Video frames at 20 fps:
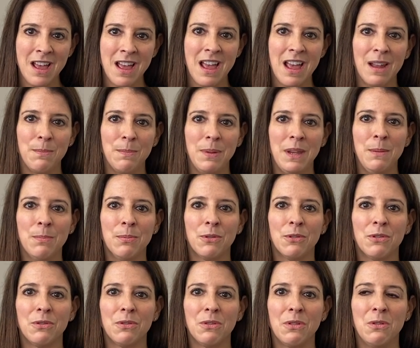And
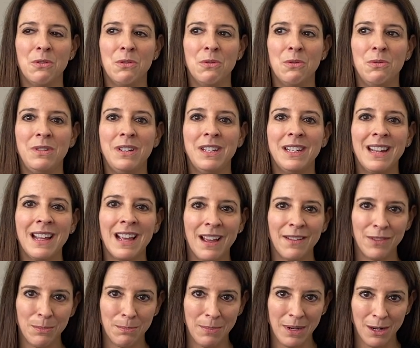people who did
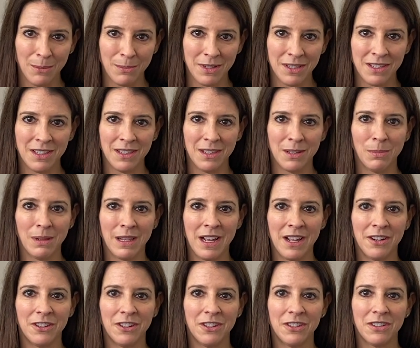have impairments in the
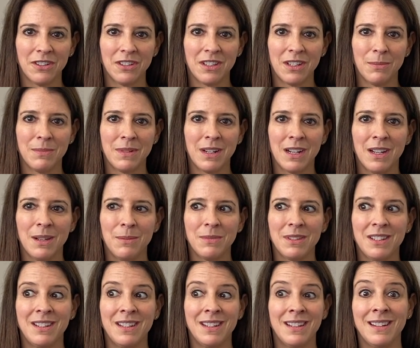bladder
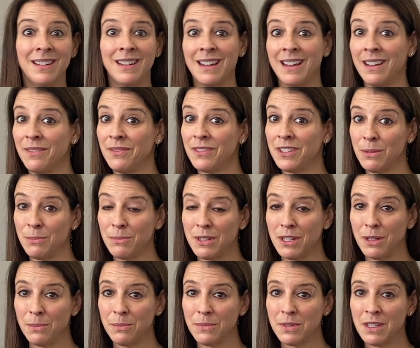sometimes didn't have
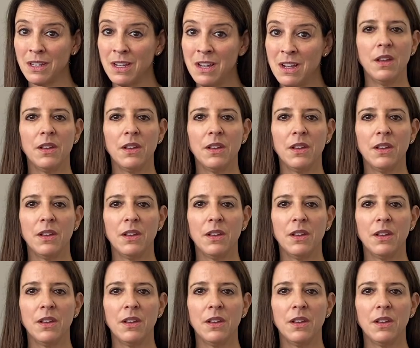symptoms.